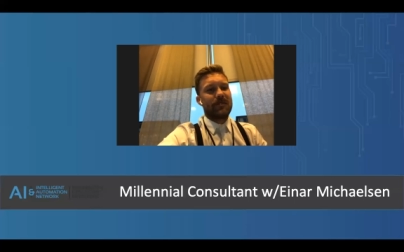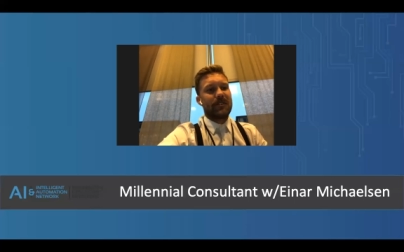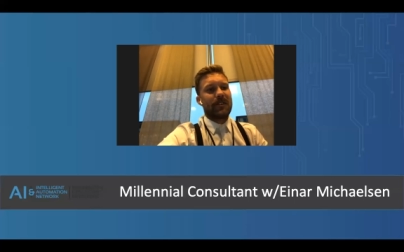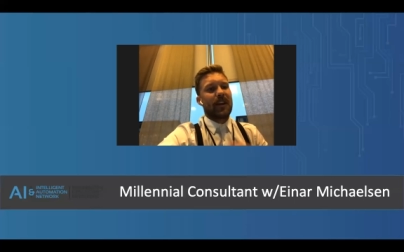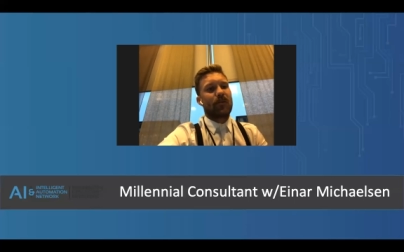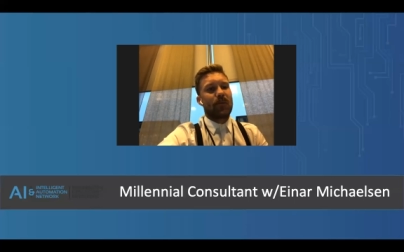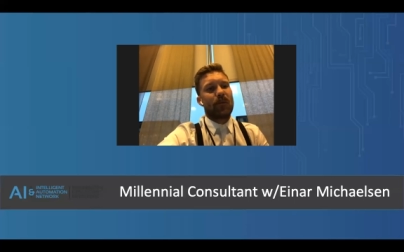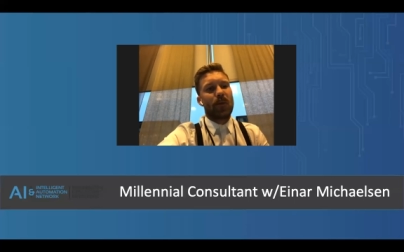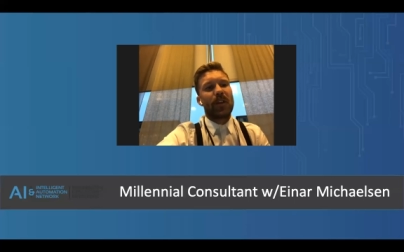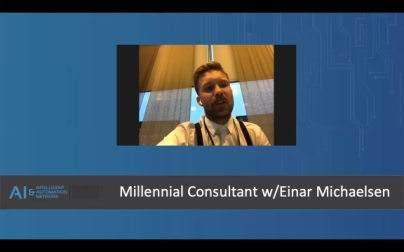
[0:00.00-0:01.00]
like when
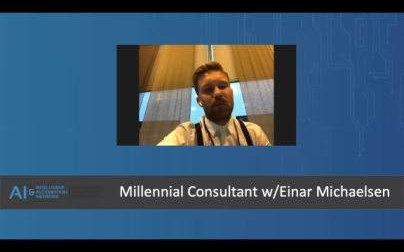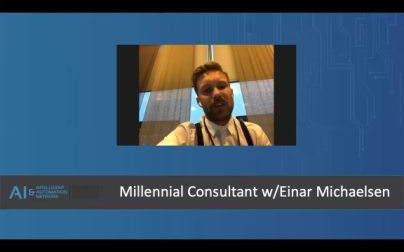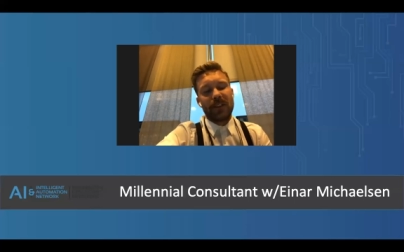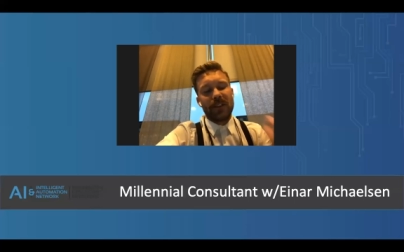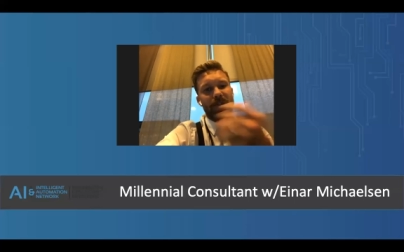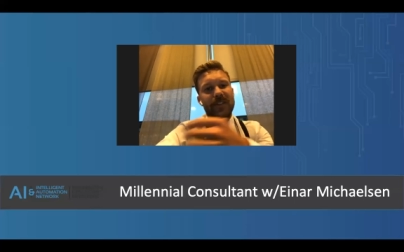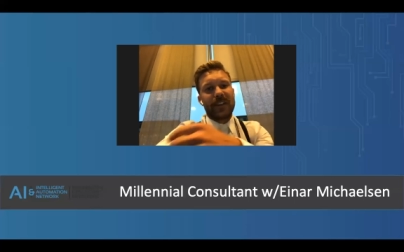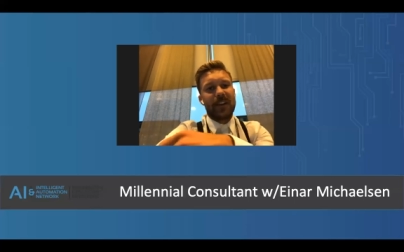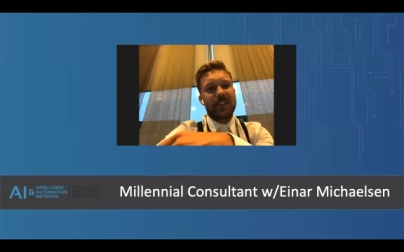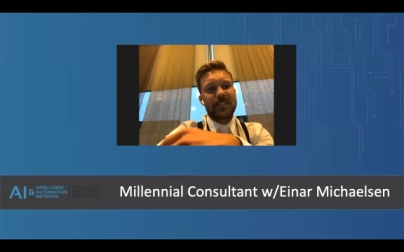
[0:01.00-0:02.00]
working with new
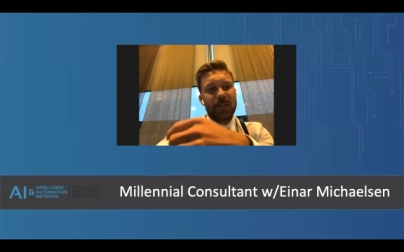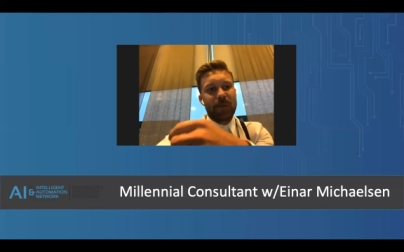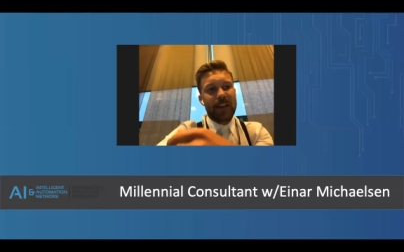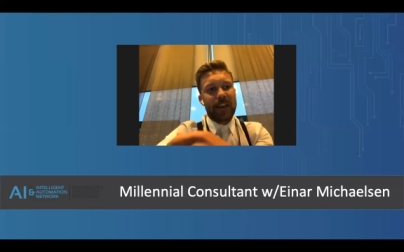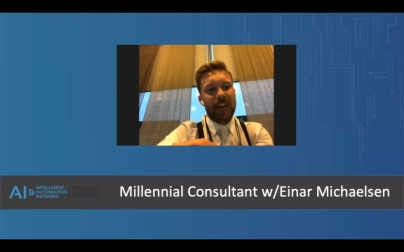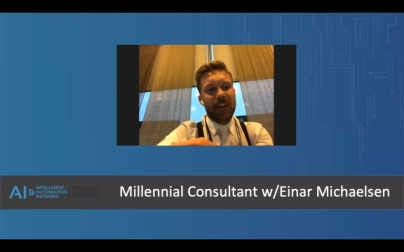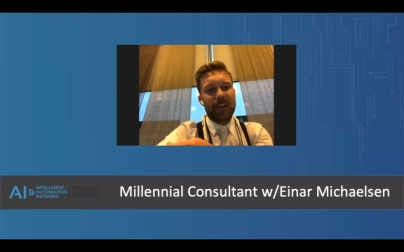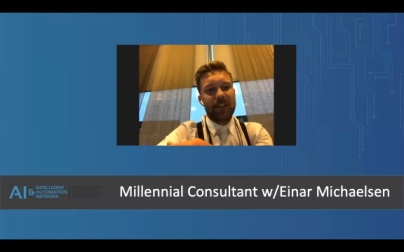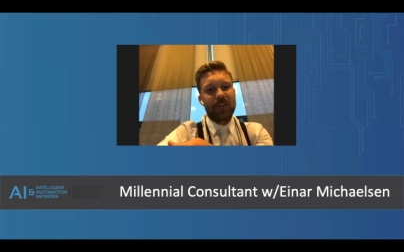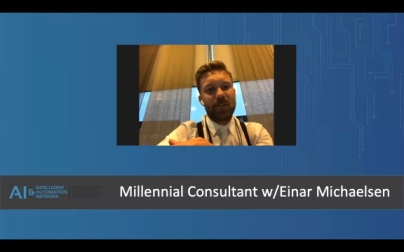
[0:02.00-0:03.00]
technology, we
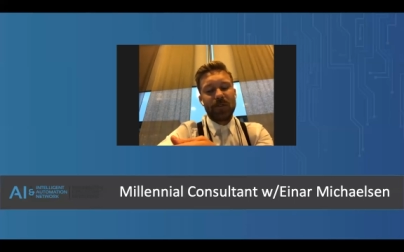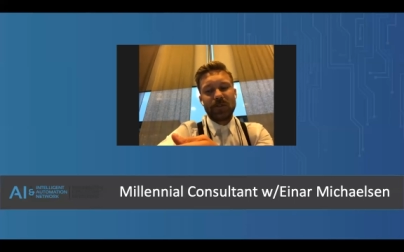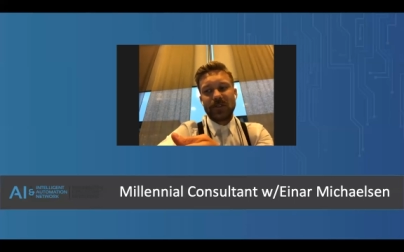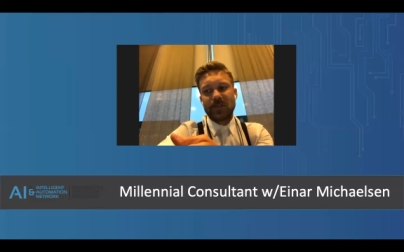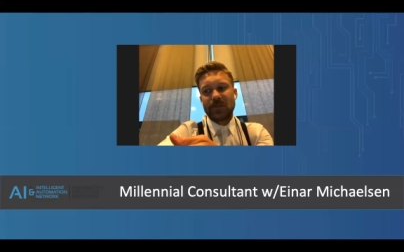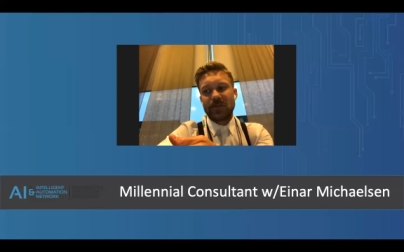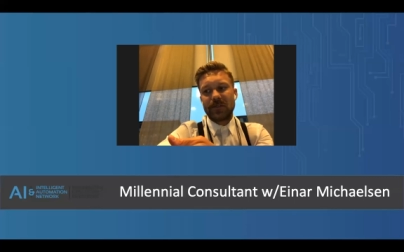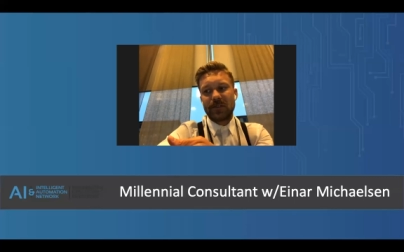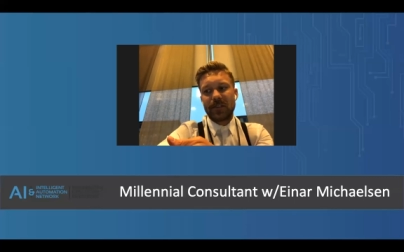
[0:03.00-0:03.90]
can use